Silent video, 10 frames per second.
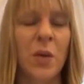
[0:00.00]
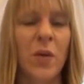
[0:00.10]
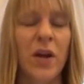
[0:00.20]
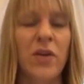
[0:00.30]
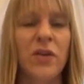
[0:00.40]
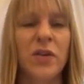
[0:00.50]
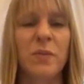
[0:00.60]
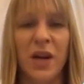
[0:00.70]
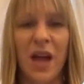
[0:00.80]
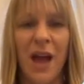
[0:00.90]
where you're just
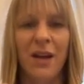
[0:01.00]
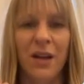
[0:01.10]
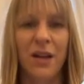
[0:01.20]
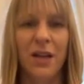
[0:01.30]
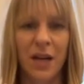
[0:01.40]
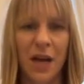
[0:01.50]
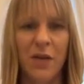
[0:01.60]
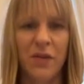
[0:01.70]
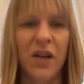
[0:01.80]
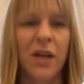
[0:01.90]
mechanically kind
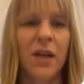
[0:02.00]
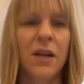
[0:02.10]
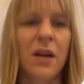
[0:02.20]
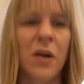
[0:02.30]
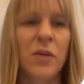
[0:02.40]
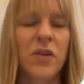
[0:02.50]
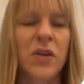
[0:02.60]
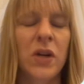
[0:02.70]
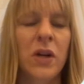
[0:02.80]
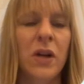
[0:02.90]
of taking it out
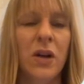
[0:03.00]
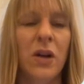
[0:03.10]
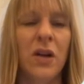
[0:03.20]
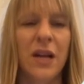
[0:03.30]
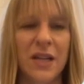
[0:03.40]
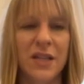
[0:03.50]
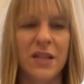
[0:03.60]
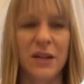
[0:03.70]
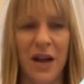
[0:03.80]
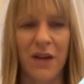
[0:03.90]
uh, are less
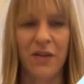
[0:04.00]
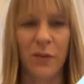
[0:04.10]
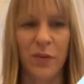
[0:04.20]
selective.